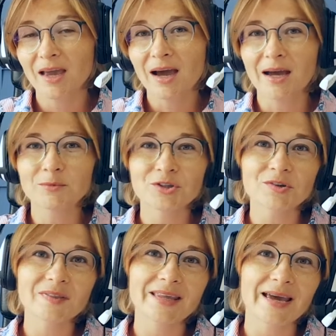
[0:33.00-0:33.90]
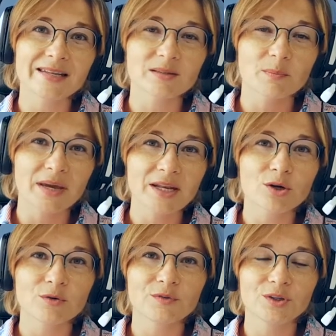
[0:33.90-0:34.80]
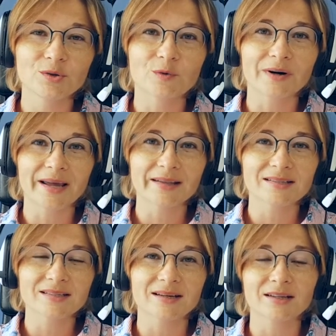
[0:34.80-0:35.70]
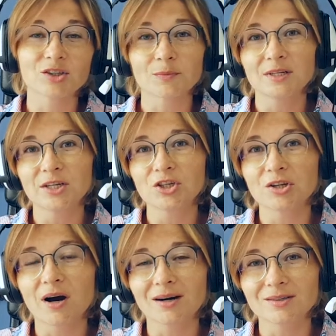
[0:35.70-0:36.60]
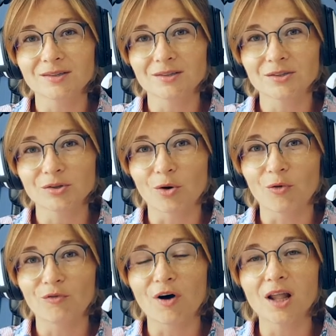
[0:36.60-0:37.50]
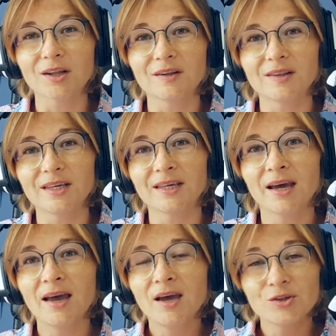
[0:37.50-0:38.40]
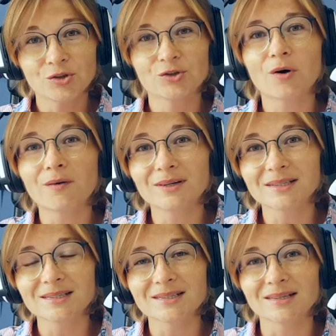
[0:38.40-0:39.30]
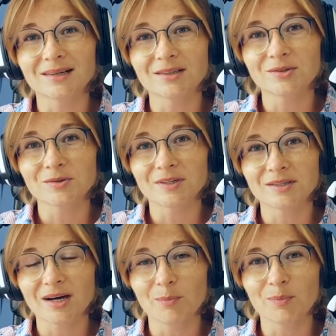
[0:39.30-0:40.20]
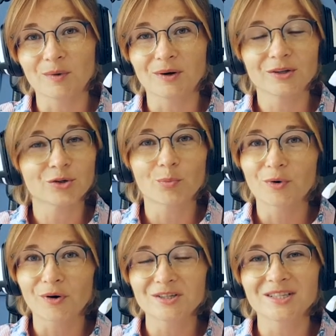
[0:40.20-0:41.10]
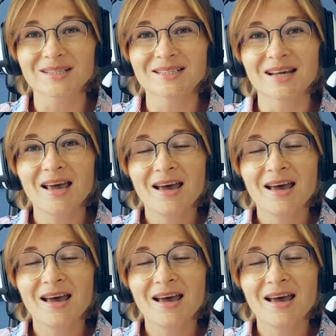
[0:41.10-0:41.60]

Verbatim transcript: I'm sure that many of you read uh, documentation articles or followed the tutorials uh, to set up uh, your projects.